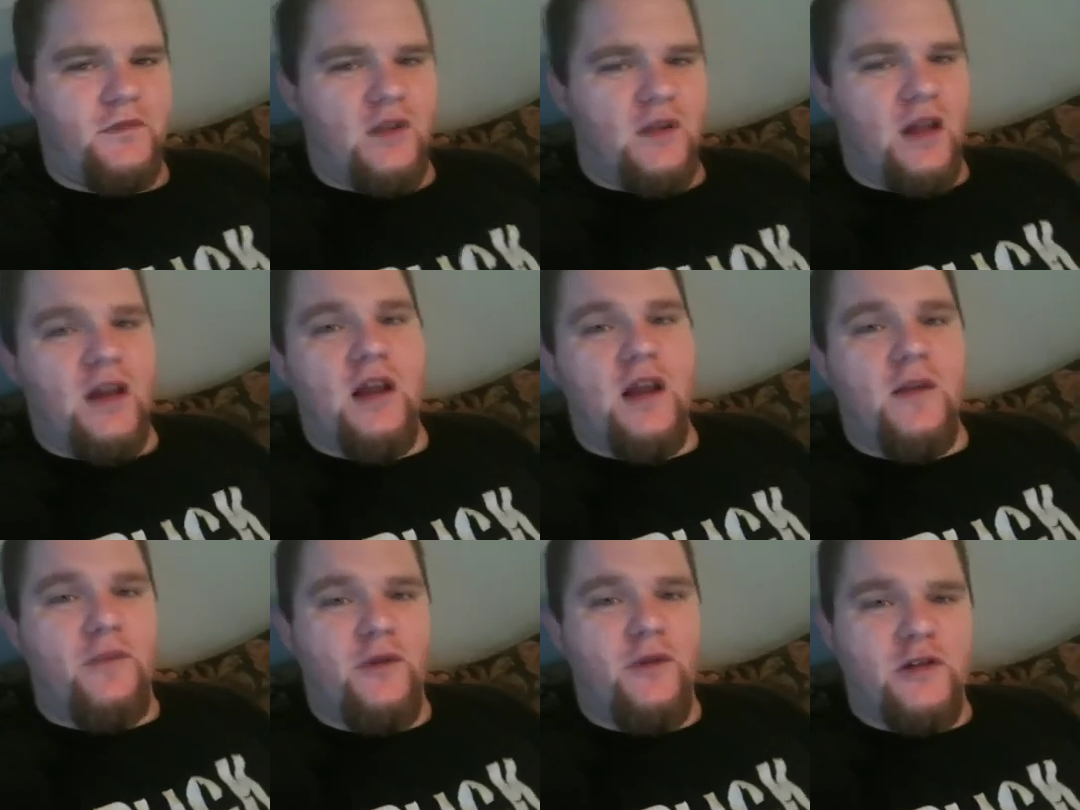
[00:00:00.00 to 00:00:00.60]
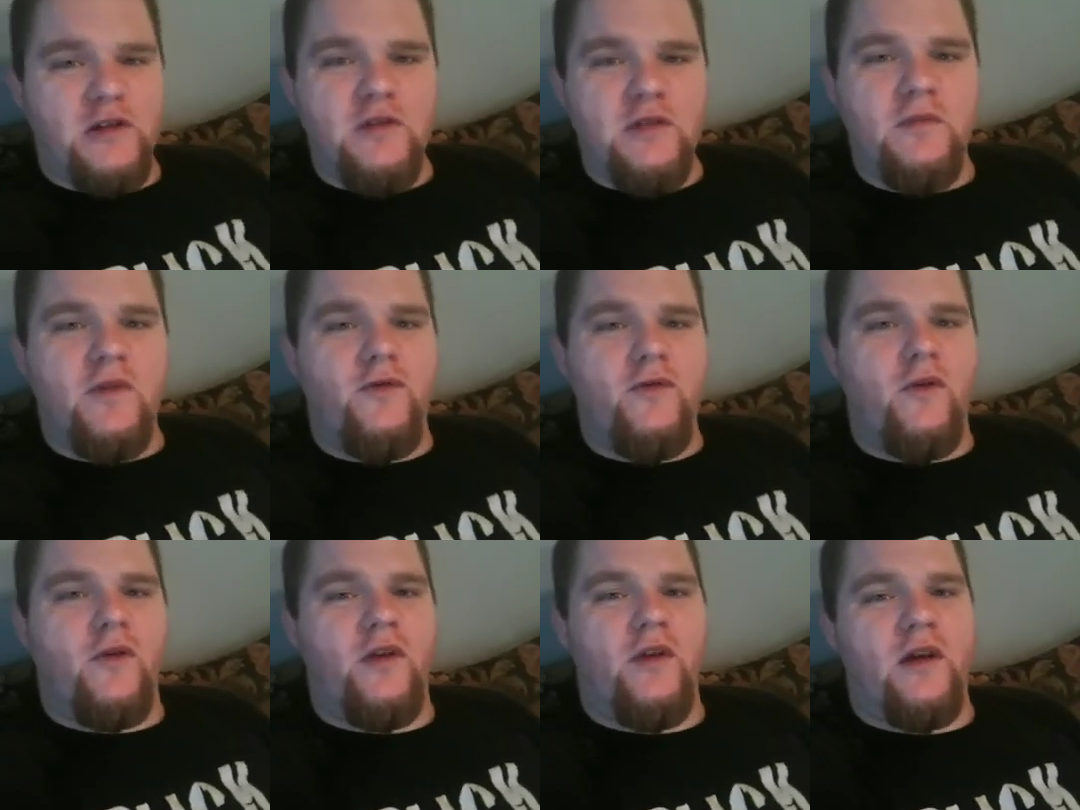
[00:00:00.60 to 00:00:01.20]
they need to push him
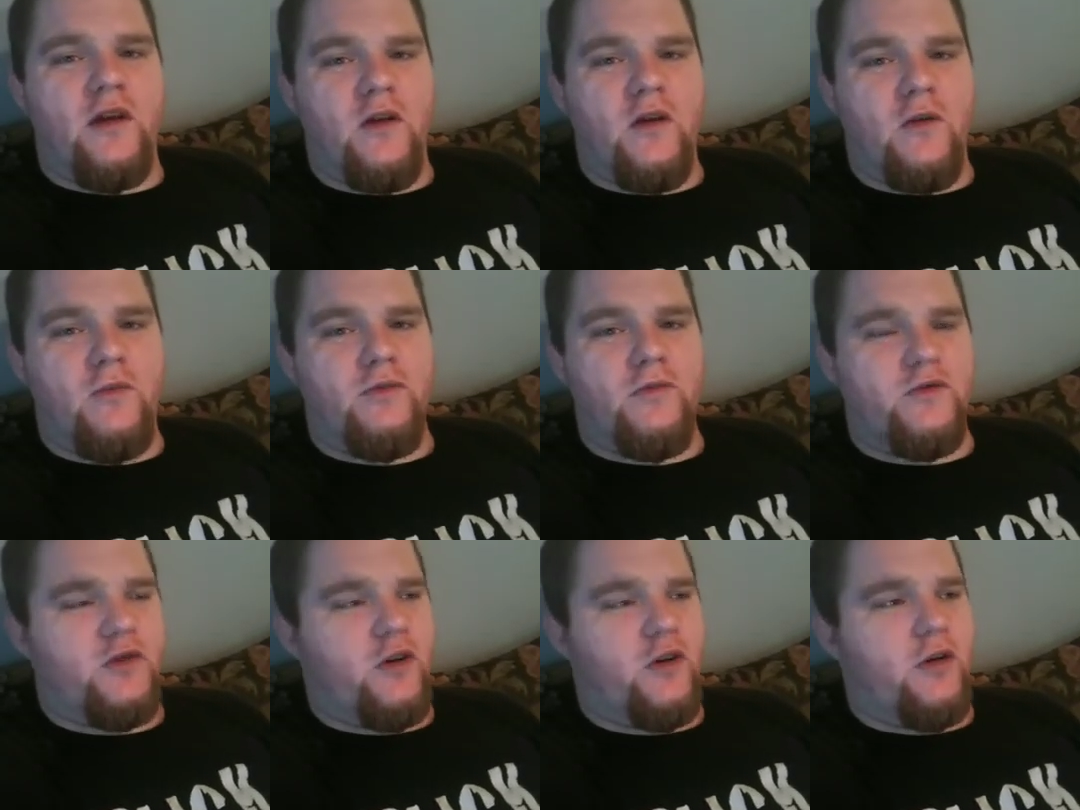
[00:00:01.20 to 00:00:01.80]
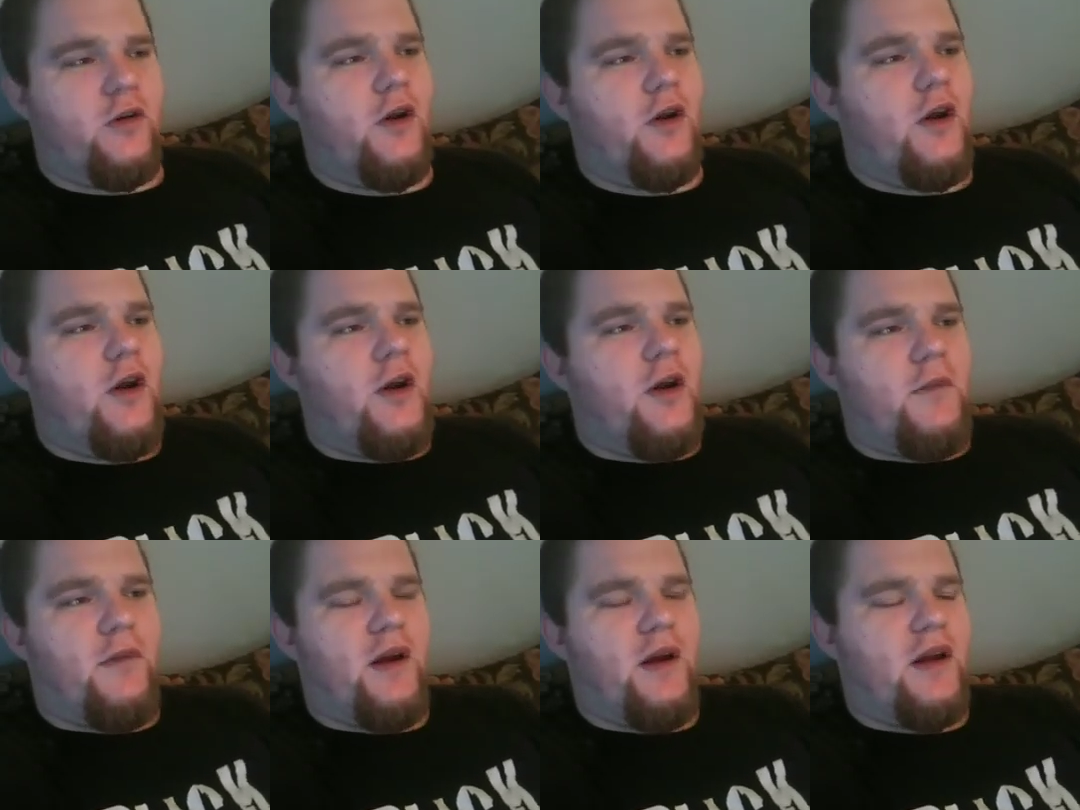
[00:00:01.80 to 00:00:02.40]
before they go start
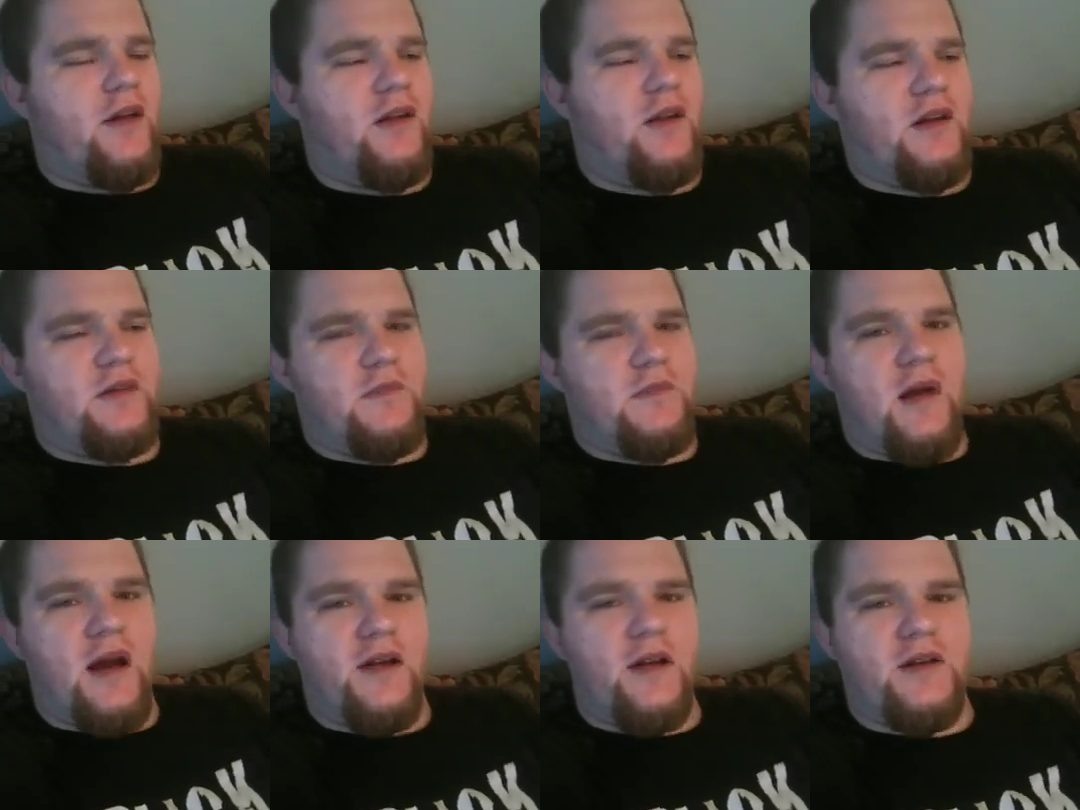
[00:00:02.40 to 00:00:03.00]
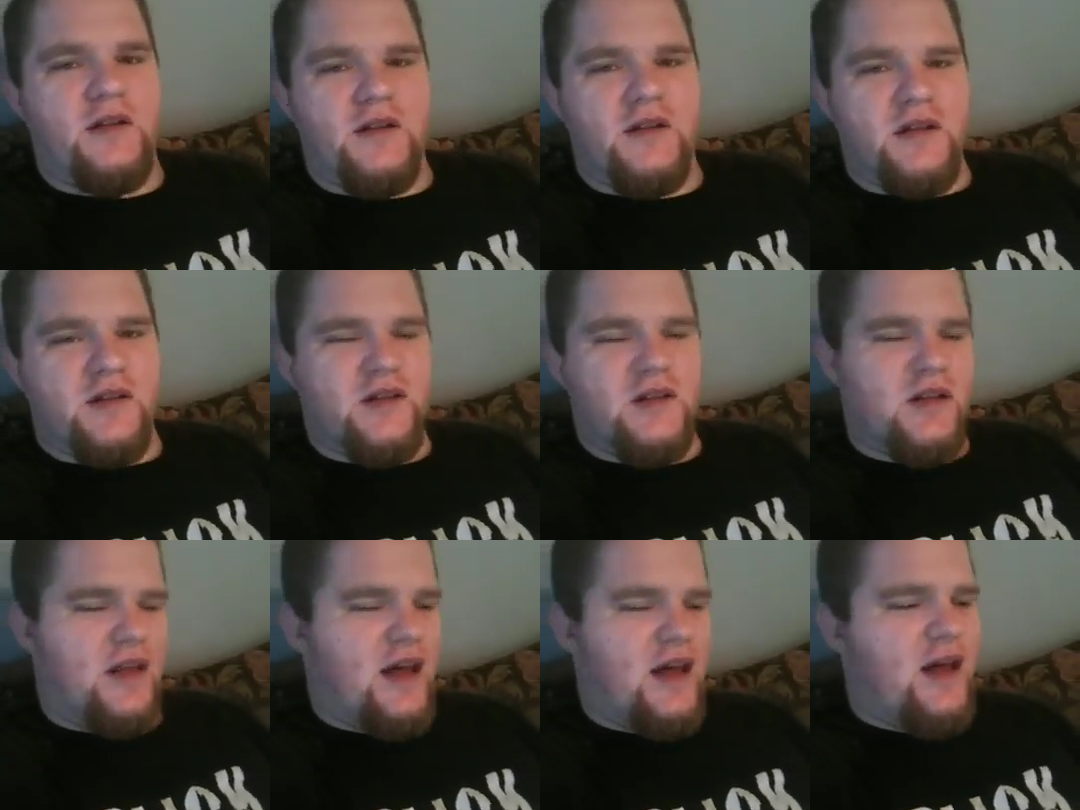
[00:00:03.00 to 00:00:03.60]
making these matches, because
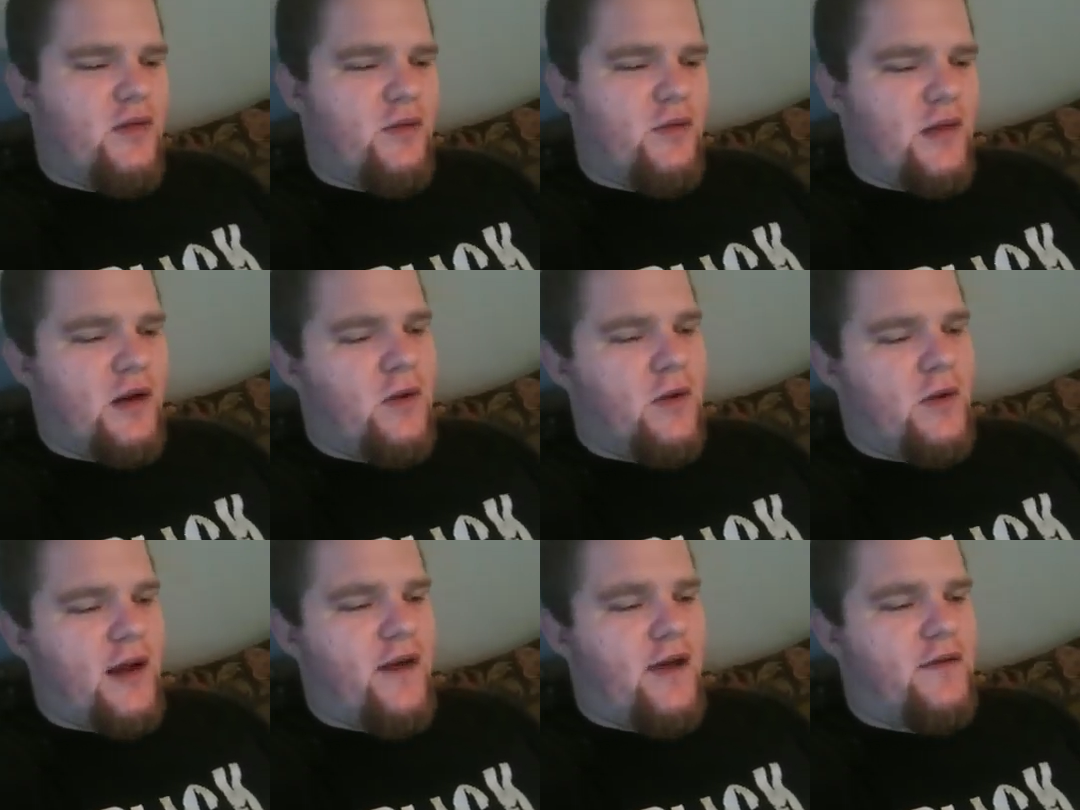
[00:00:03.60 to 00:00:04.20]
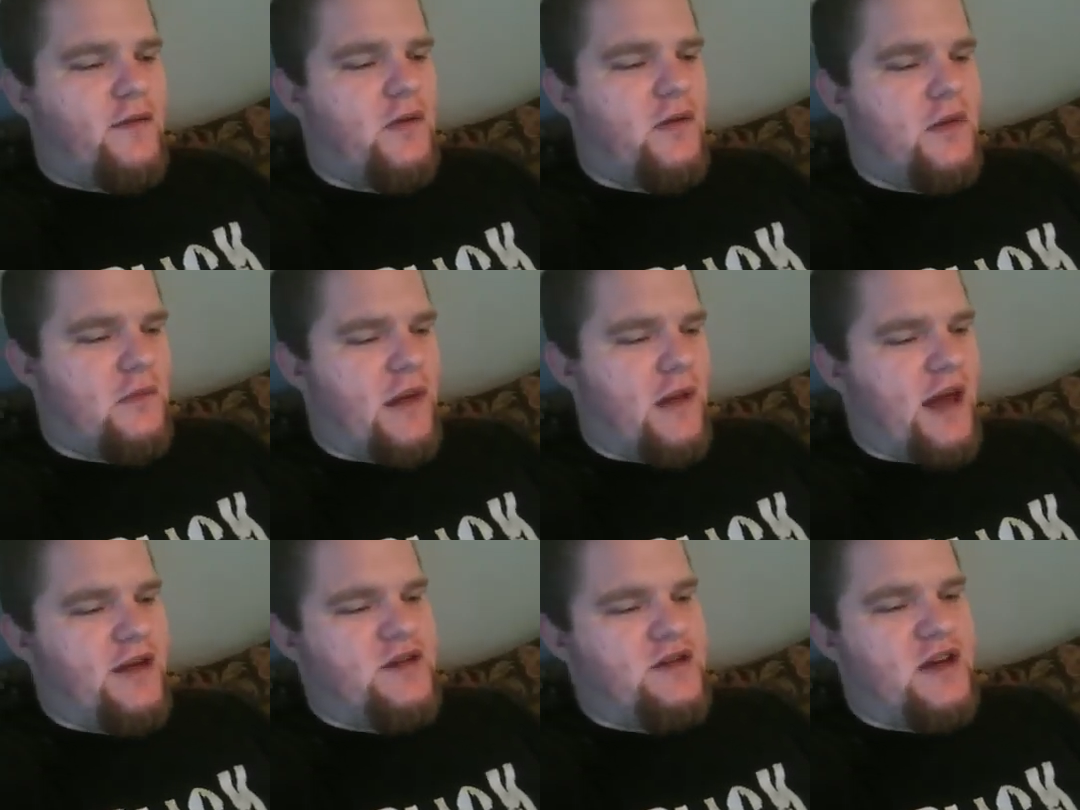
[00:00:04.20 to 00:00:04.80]
that would have to be a
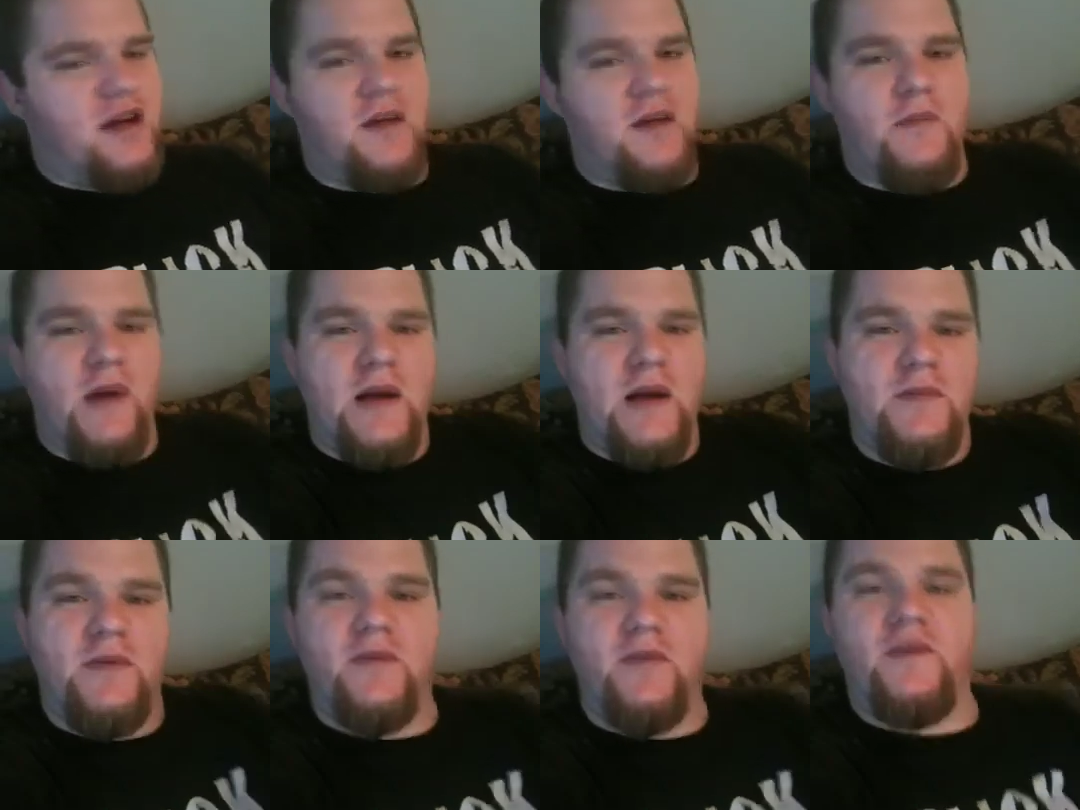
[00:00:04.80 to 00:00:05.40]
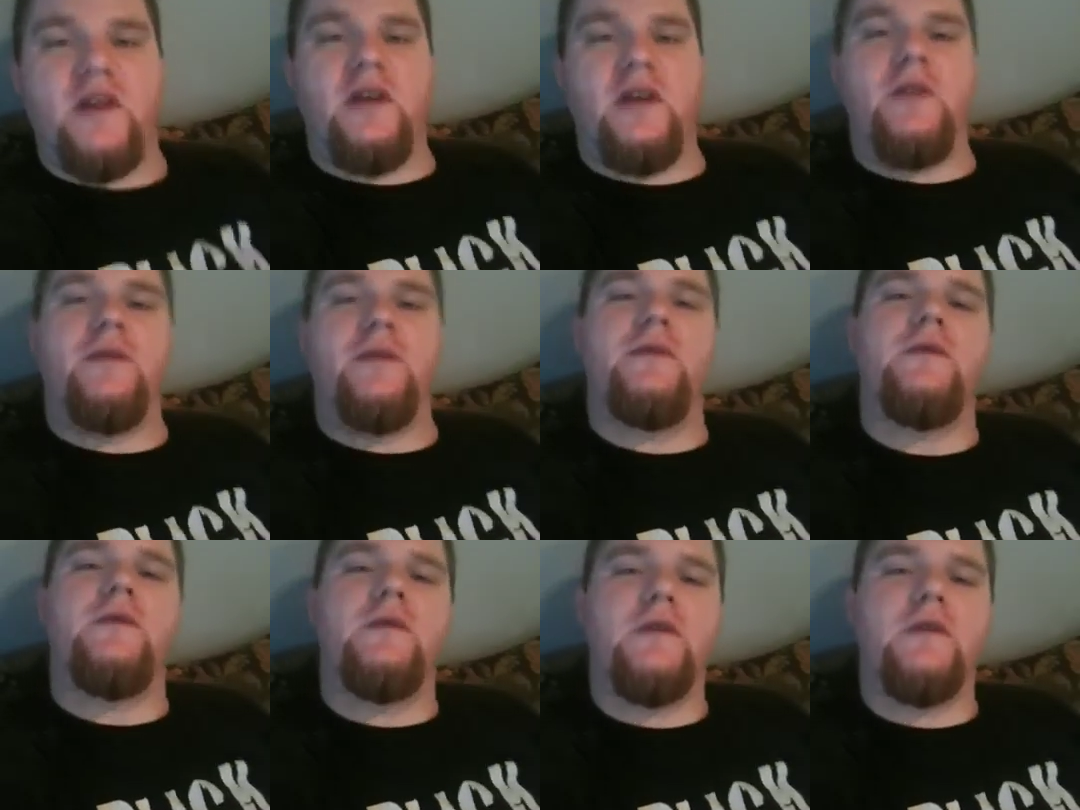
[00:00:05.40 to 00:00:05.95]
match at a pay-per-view.